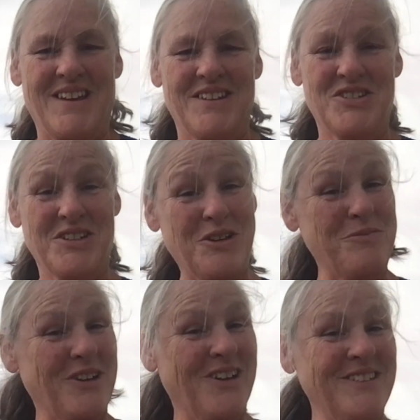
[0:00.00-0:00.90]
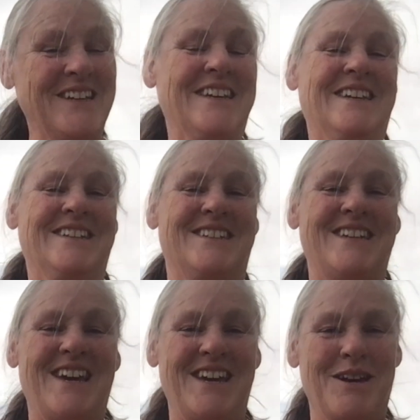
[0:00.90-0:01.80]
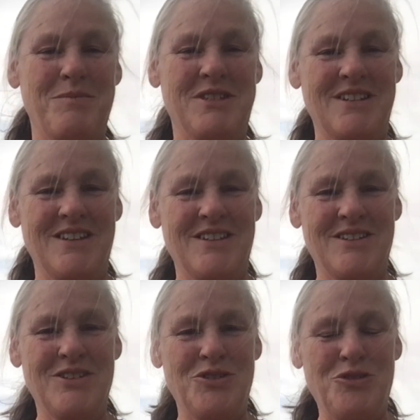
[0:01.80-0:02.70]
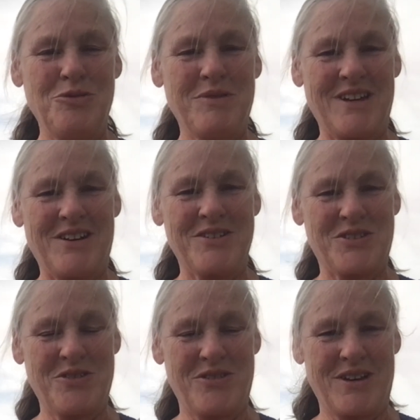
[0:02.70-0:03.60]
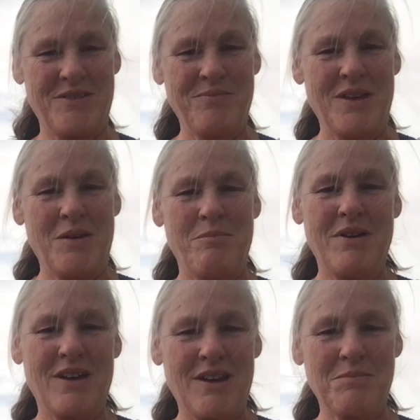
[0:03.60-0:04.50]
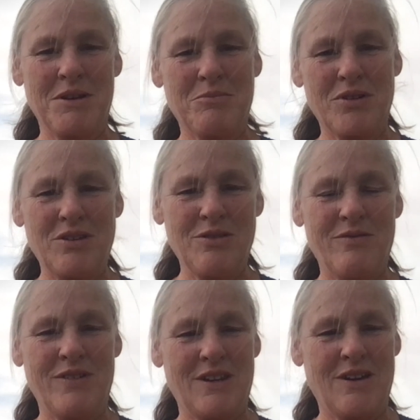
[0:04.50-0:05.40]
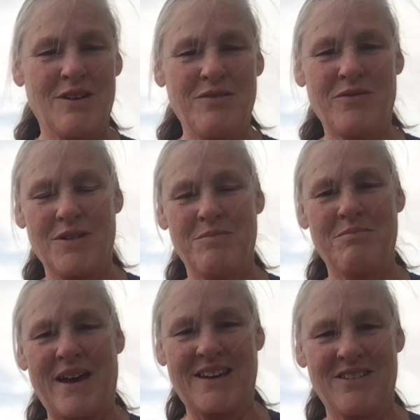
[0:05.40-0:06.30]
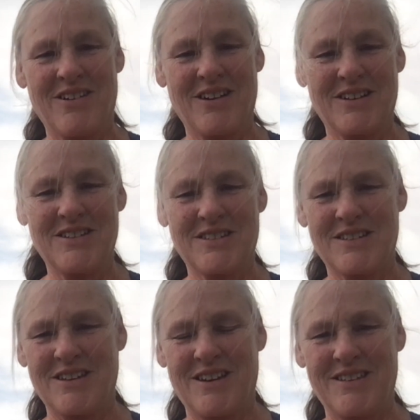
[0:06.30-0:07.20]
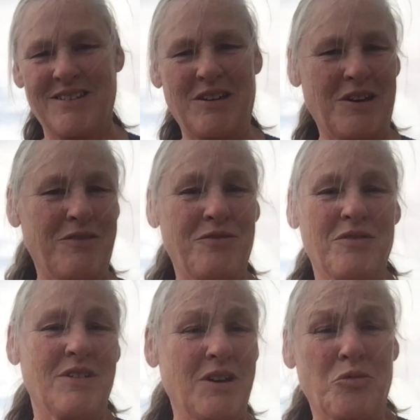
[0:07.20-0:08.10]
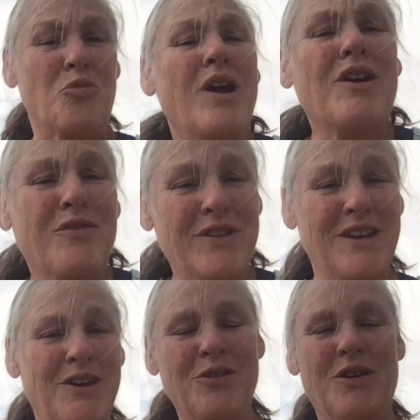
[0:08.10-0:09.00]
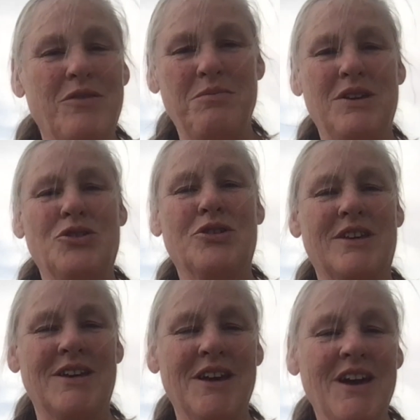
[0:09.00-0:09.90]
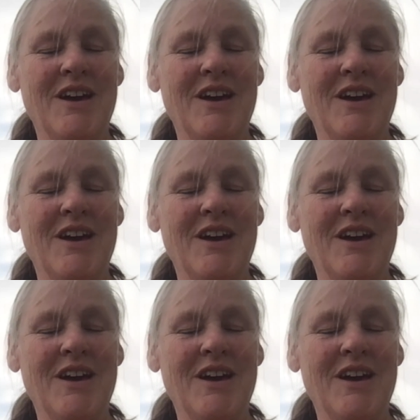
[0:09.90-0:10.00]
Shalom, y'all. Today I'm sitting in Yuma, Arizona, but I'm going to bring you a video from back in August of a rare video of me cooking.